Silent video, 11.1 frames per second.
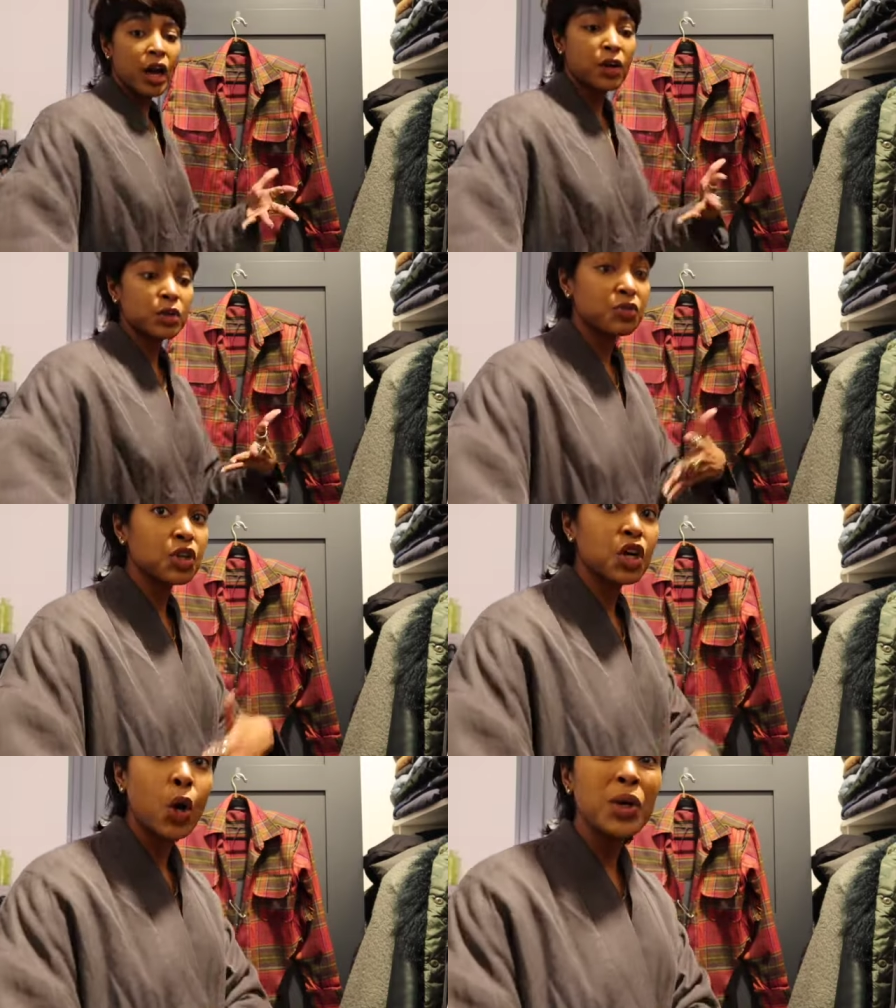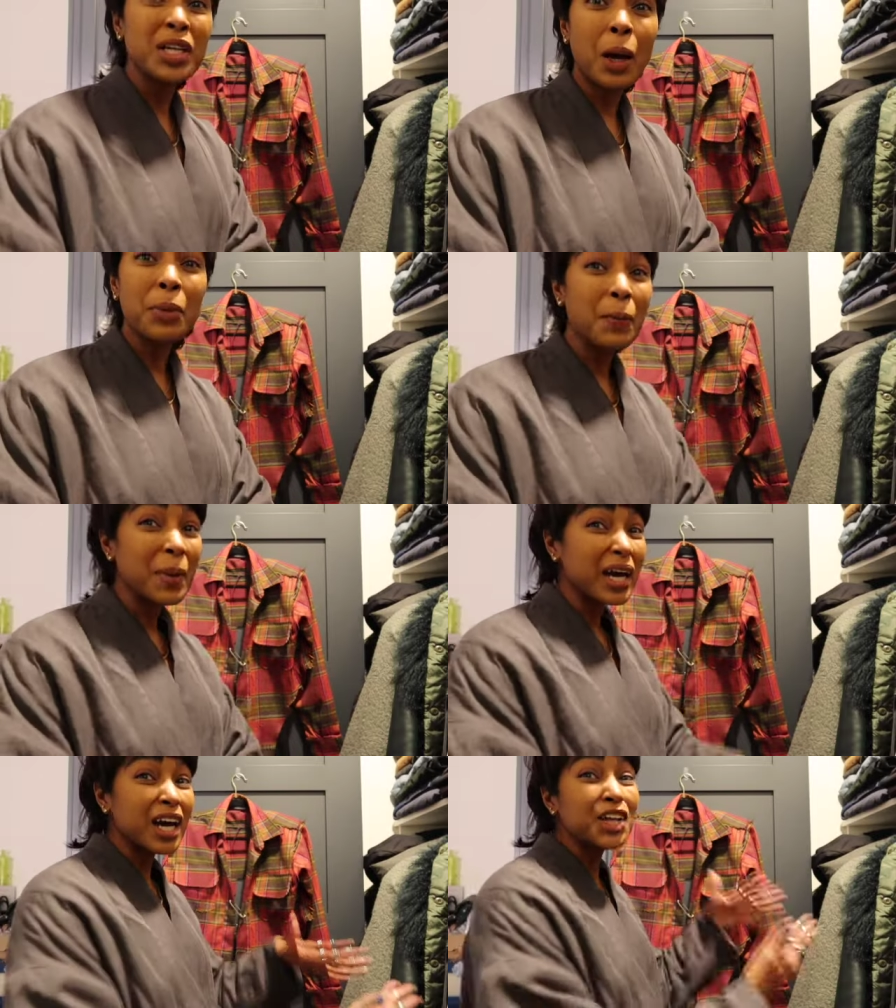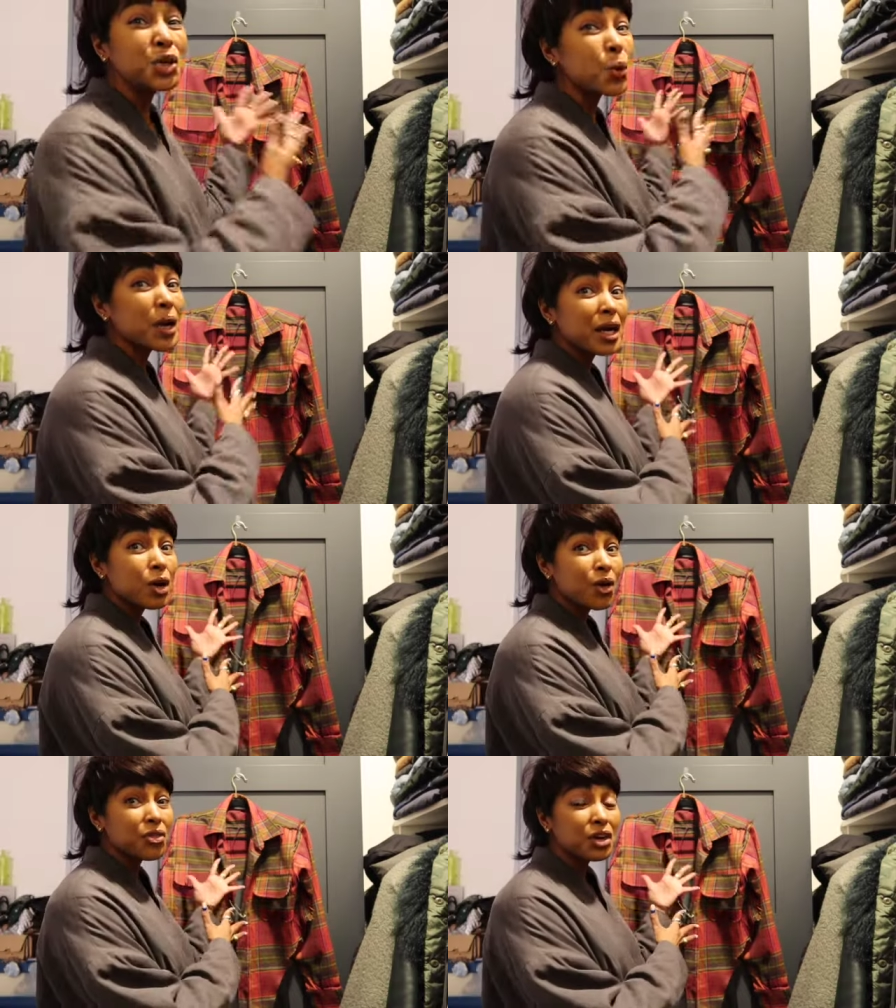I'll even go and I'll put my underwear
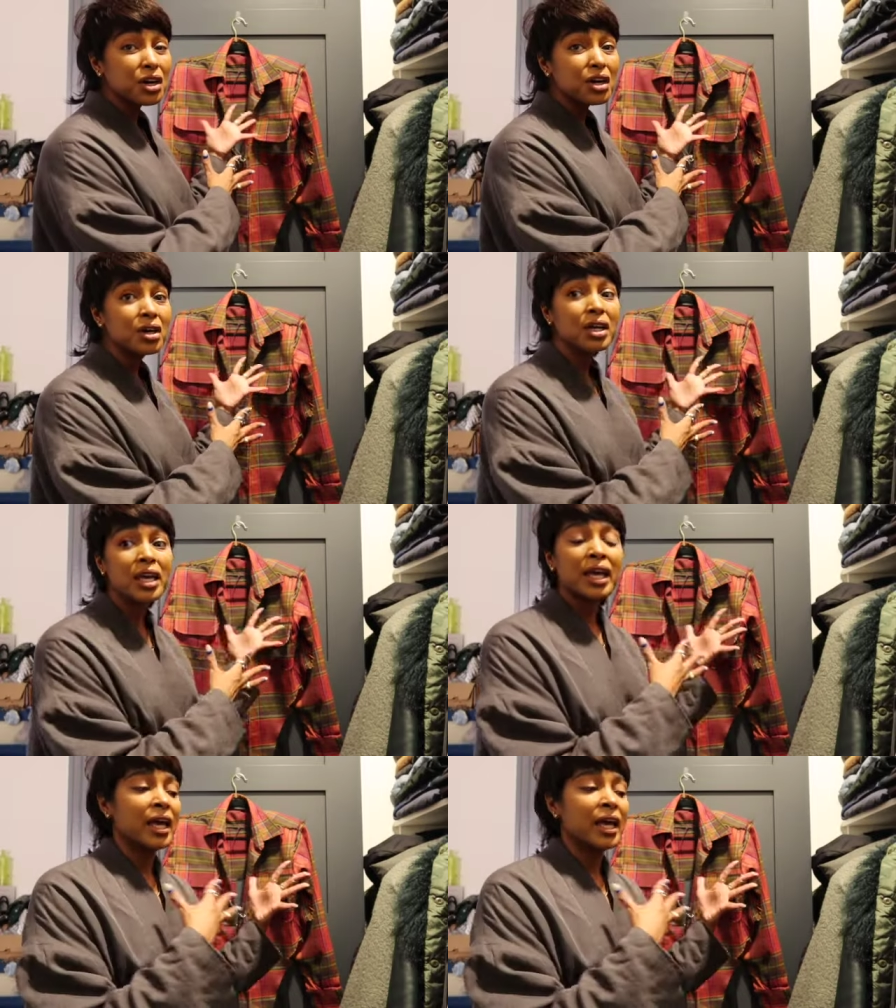on the hook